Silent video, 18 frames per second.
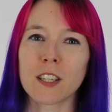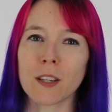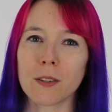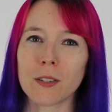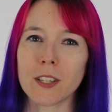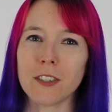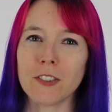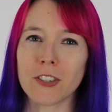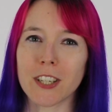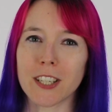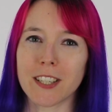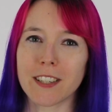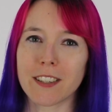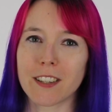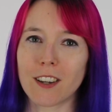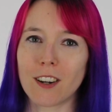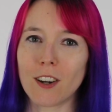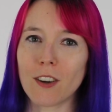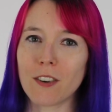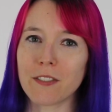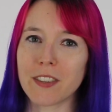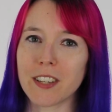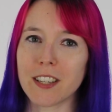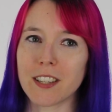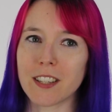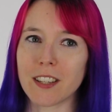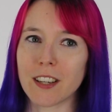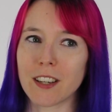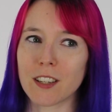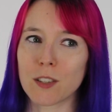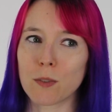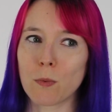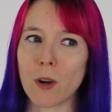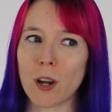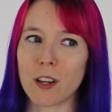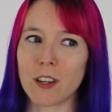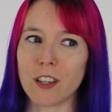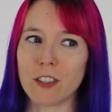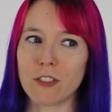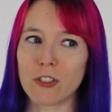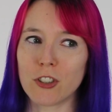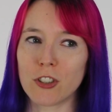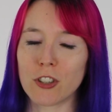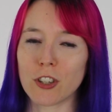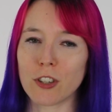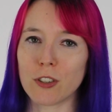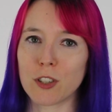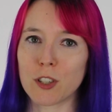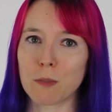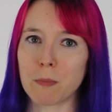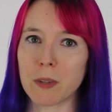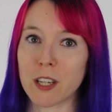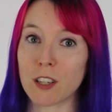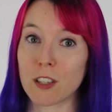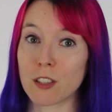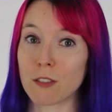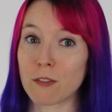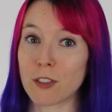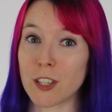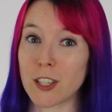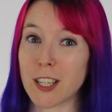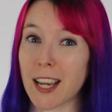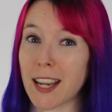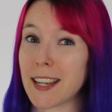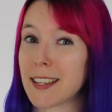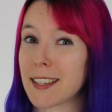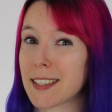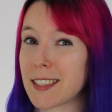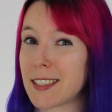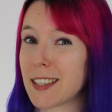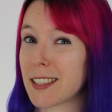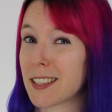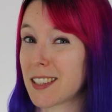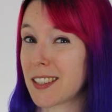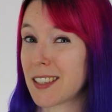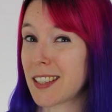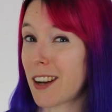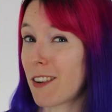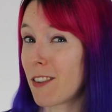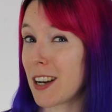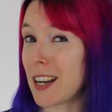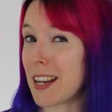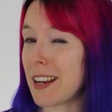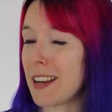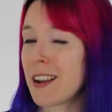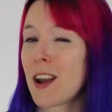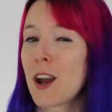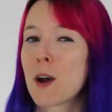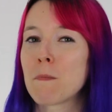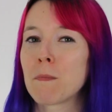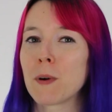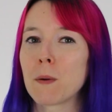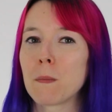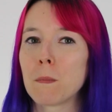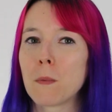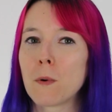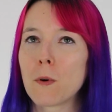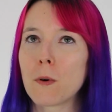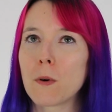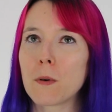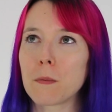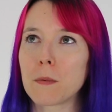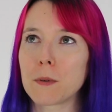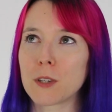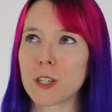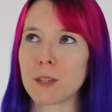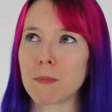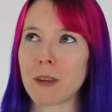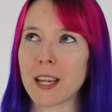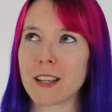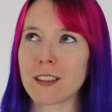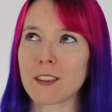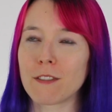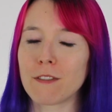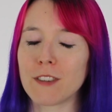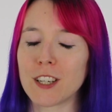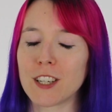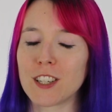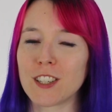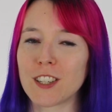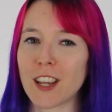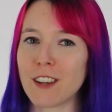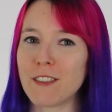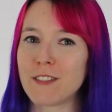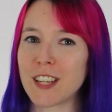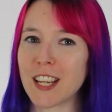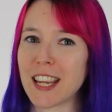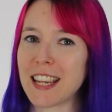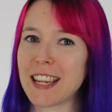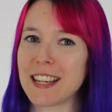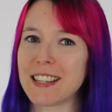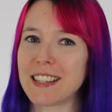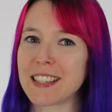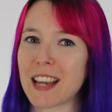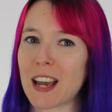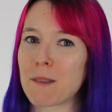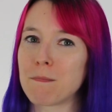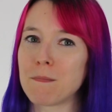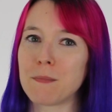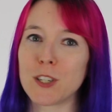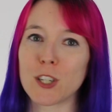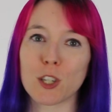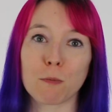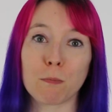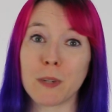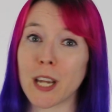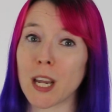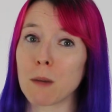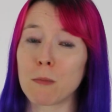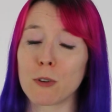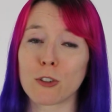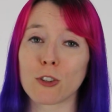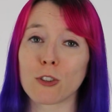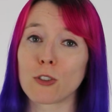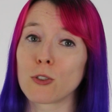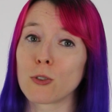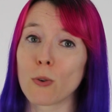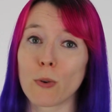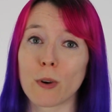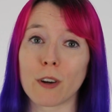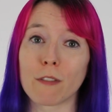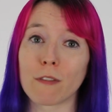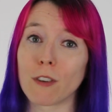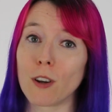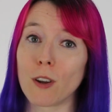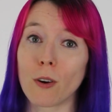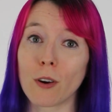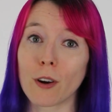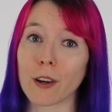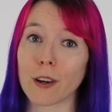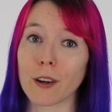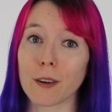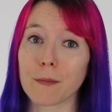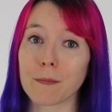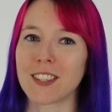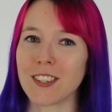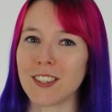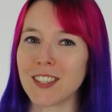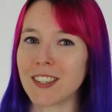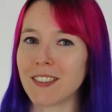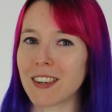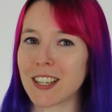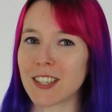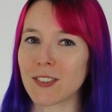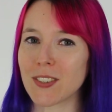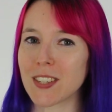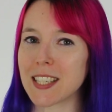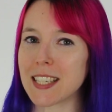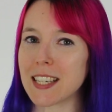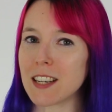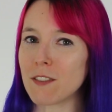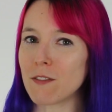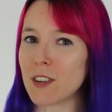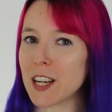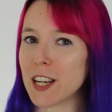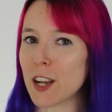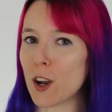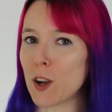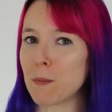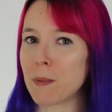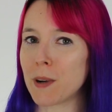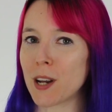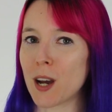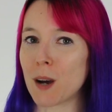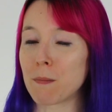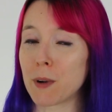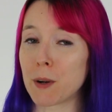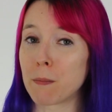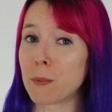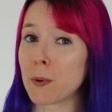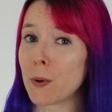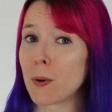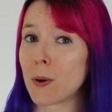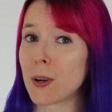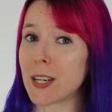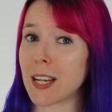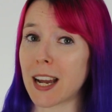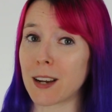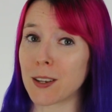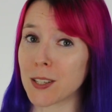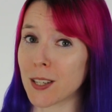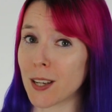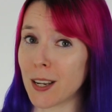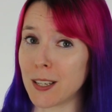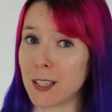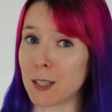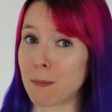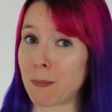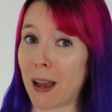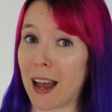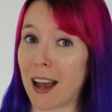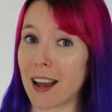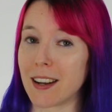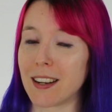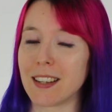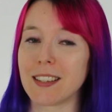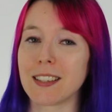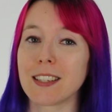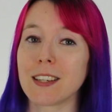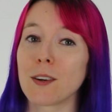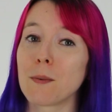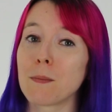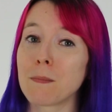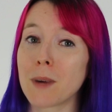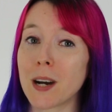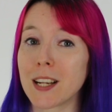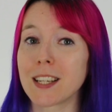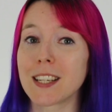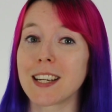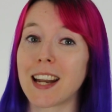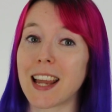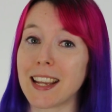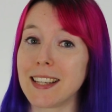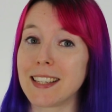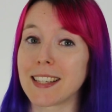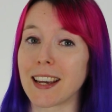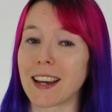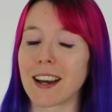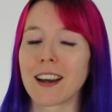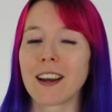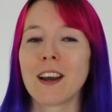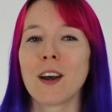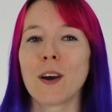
So it's interesting that a lot of these things weren't introduced because of the taste necessarily, but more to make the fish safe to eat and just be able to store it for longer. Sushi restaurants didn't really open up abroad outside Japan until much later,